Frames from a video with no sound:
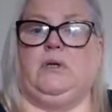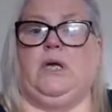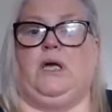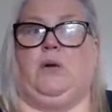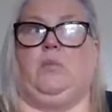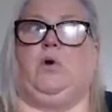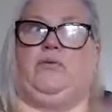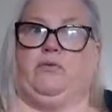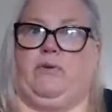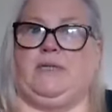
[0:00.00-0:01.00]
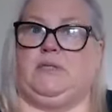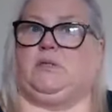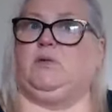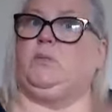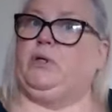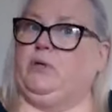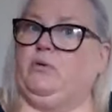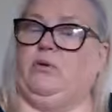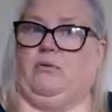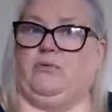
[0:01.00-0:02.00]
or if you're renting somewhere, you
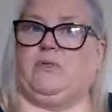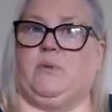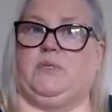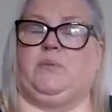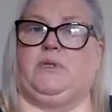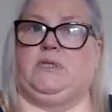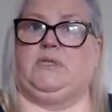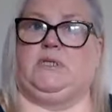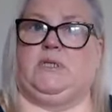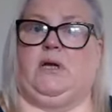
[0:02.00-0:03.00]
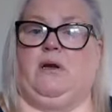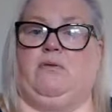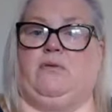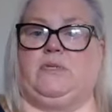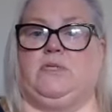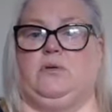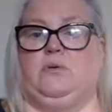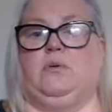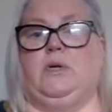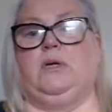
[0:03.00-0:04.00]
have a responsibility to take care of it
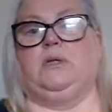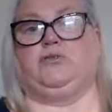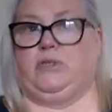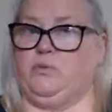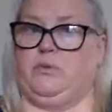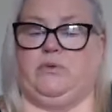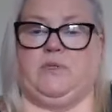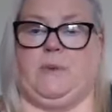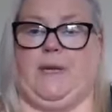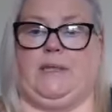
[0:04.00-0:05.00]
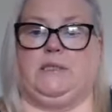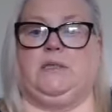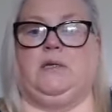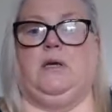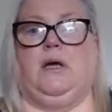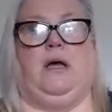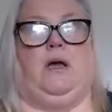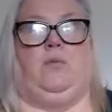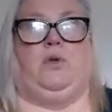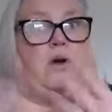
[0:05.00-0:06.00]
too. Treat it with respect.
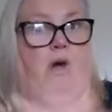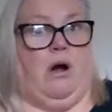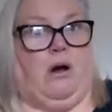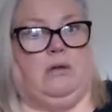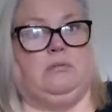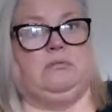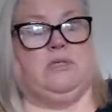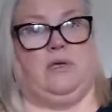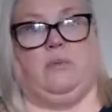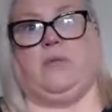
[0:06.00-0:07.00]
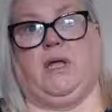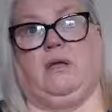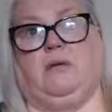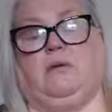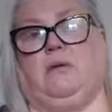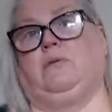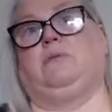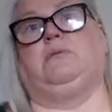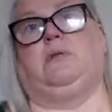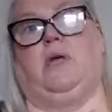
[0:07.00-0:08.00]
Your car, same thing,
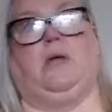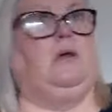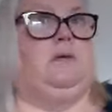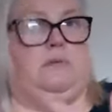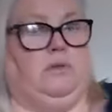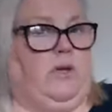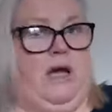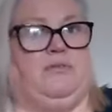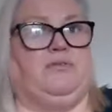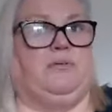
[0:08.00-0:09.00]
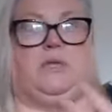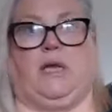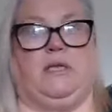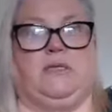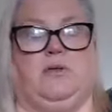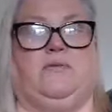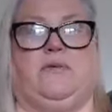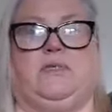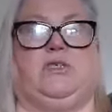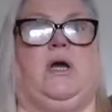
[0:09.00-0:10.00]
look after it, get it
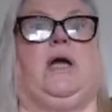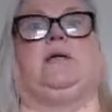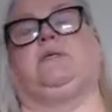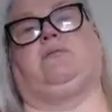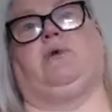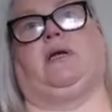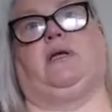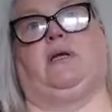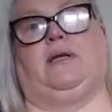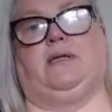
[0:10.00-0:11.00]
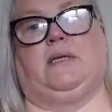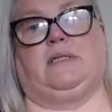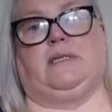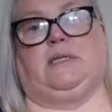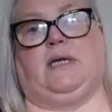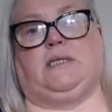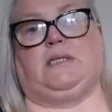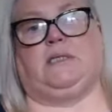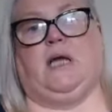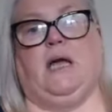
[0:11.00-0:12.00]
serviced, checked regularly and things like
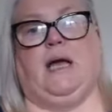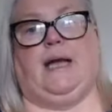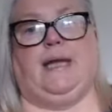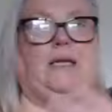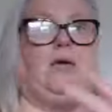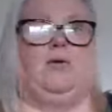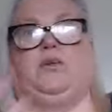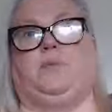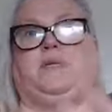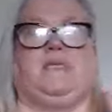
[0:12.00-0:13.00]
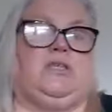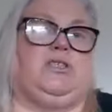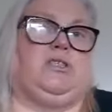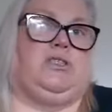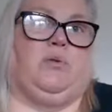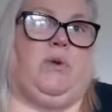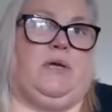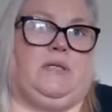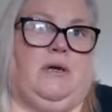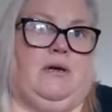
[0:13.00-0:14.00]
that. And any other possessions you
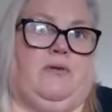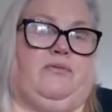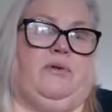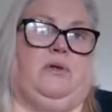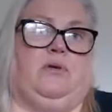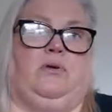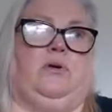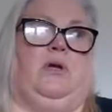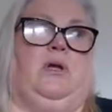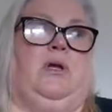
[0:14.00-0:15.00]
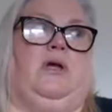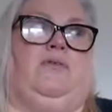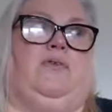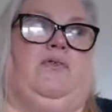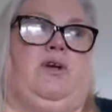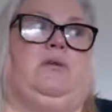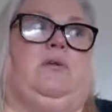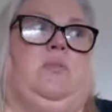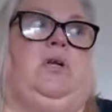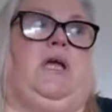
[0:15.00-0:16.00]
might have, if you've earned
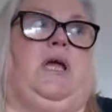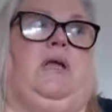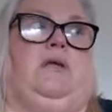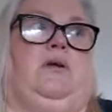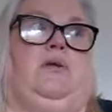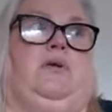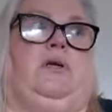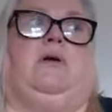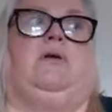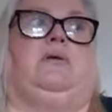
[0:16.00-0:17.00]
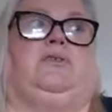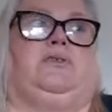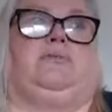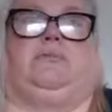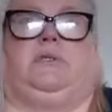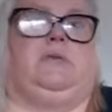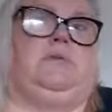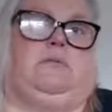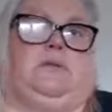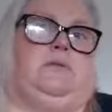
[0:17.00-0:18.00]
the money and, you're not going to just
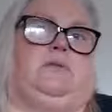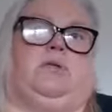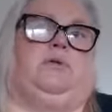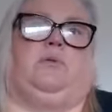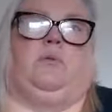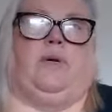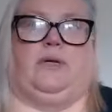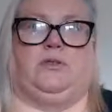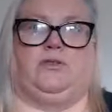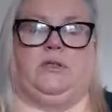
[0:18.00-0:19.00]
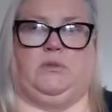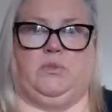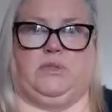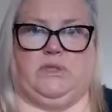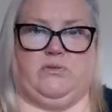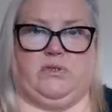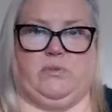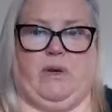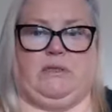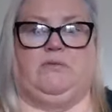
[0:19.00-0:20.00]
throw them away and treat them with
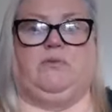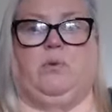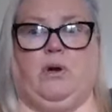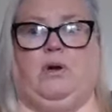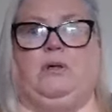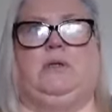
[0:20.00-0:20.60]
disrespect. If you are,